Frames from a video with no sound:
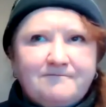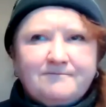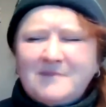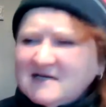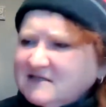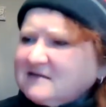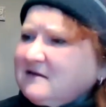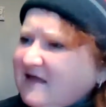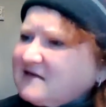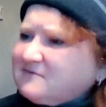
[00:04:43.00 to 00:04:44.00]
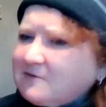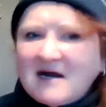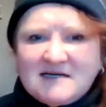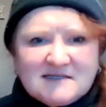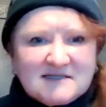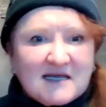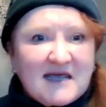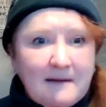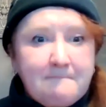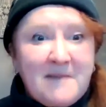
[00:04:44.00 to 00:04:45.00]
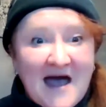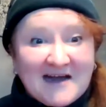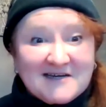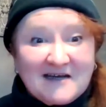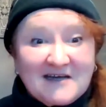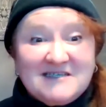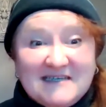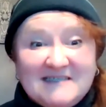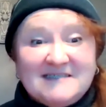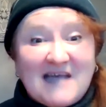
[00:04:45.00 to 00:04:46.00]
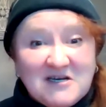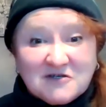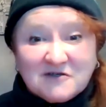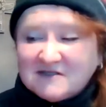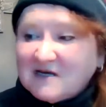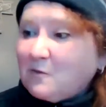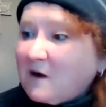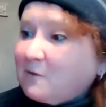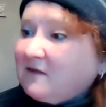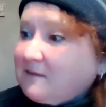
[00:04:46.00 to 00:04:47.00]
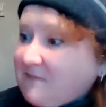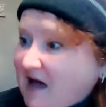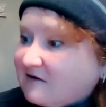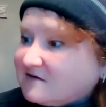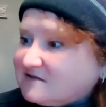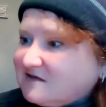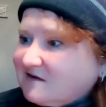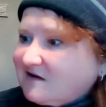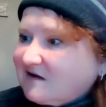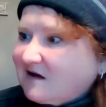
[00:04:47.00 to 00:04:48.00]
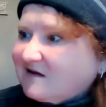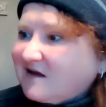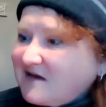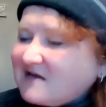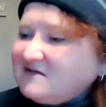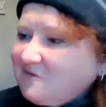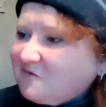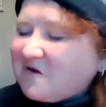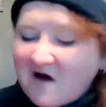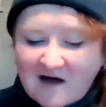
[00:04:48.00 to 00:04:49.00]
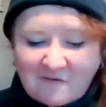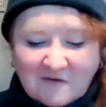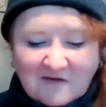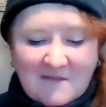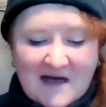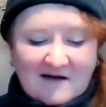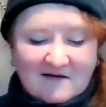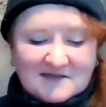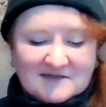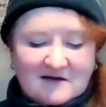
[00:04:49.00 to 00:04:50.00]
Basically, Lent reminds us to get back to essentials and what really matters. And connecting with God really matters.